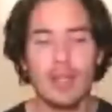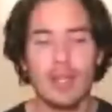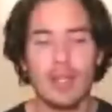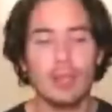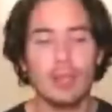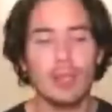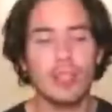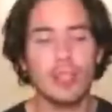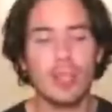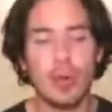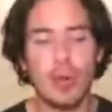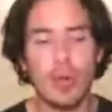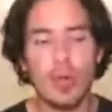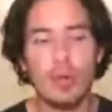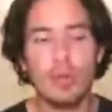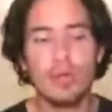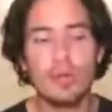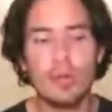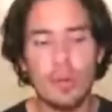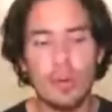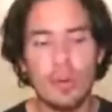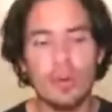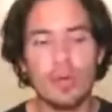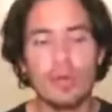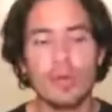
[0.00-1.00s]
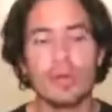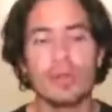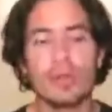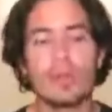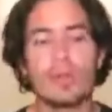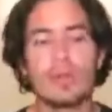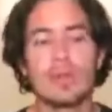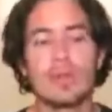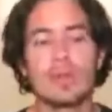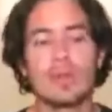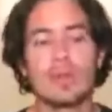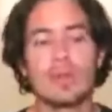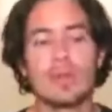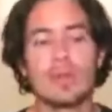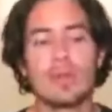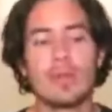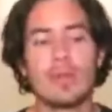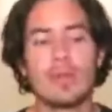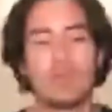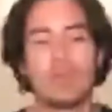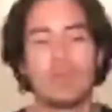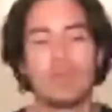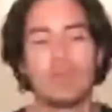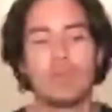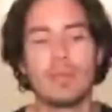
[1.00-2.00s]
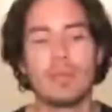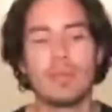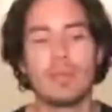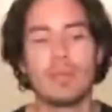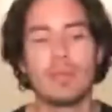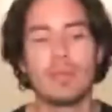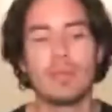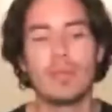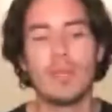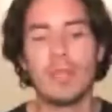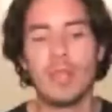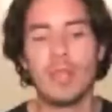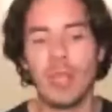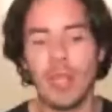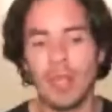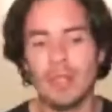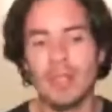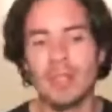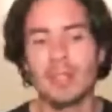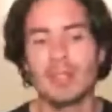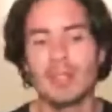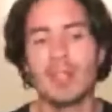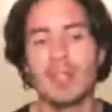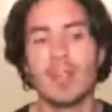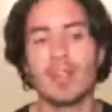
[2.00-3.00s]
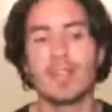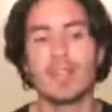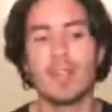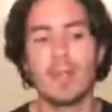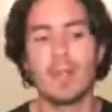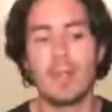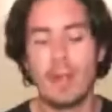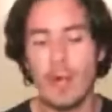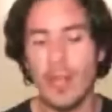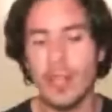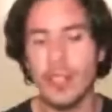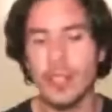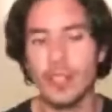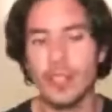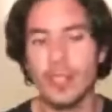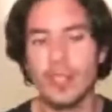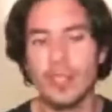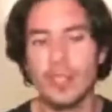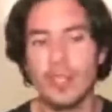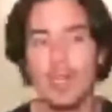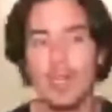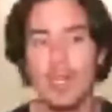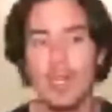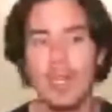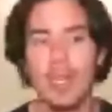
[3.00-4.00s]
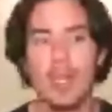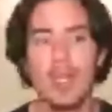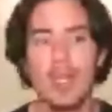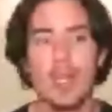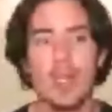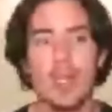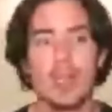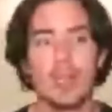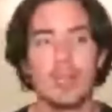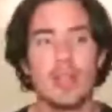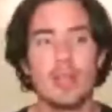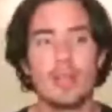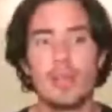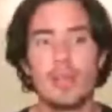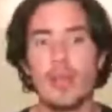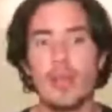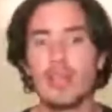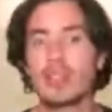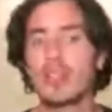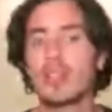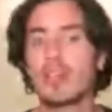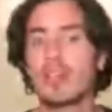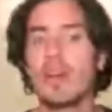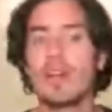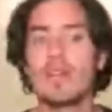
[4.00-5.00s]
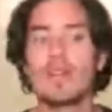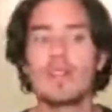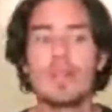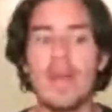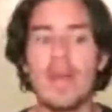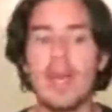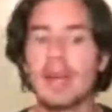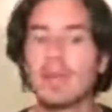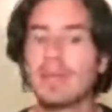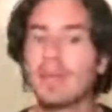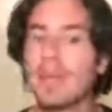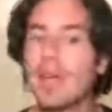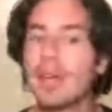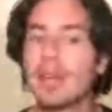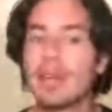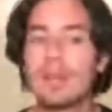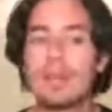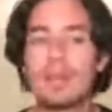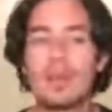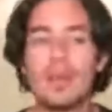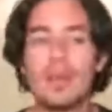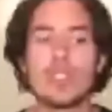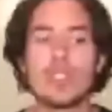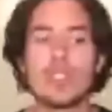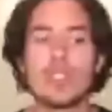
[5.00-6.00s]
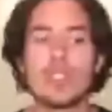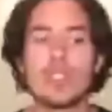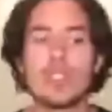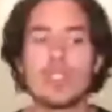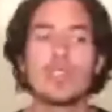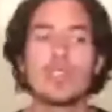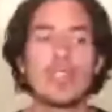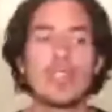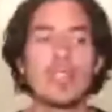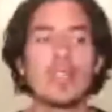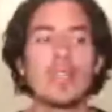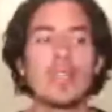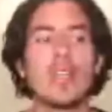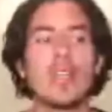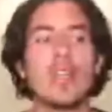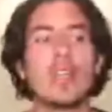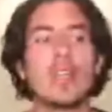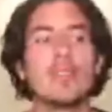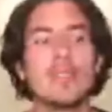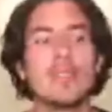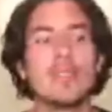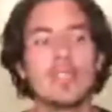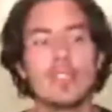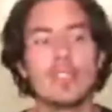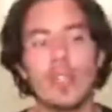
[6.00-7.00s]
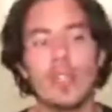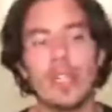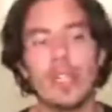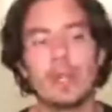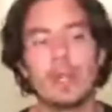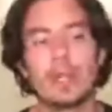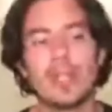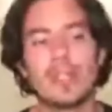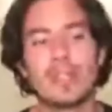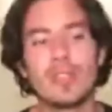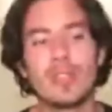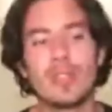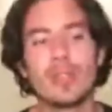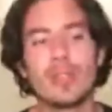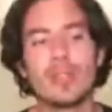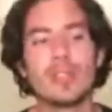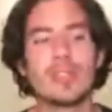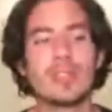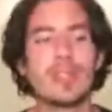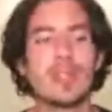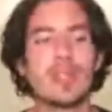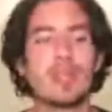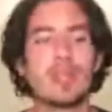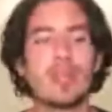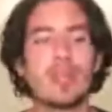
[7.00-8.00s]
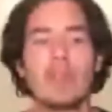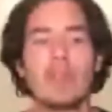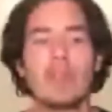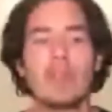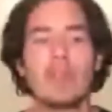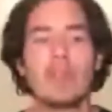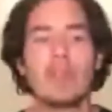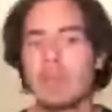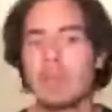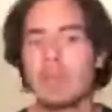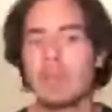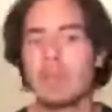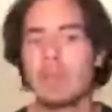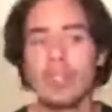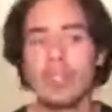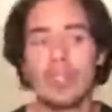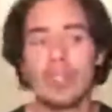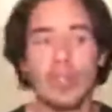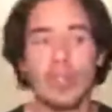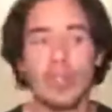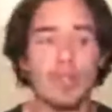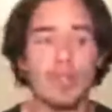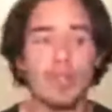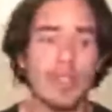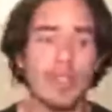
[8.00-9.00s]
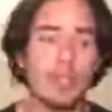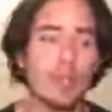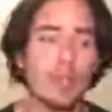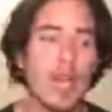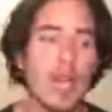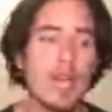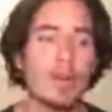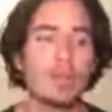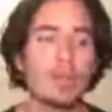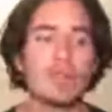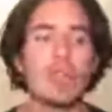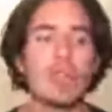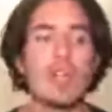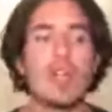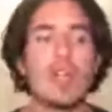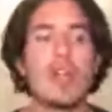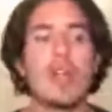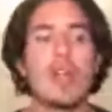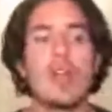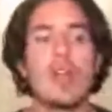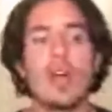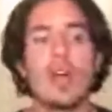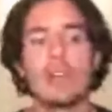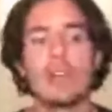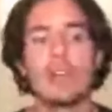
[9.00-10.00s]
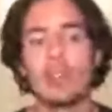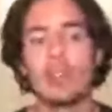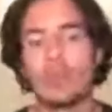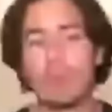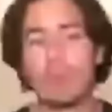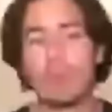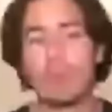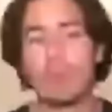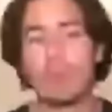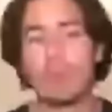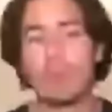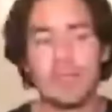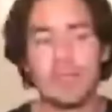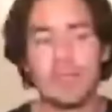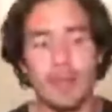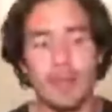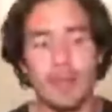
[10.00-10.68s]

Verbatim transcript: it was all born because of the pressure of the magma, the pressure of the tectonic plateaus, the pressure of the ground, of the rocks,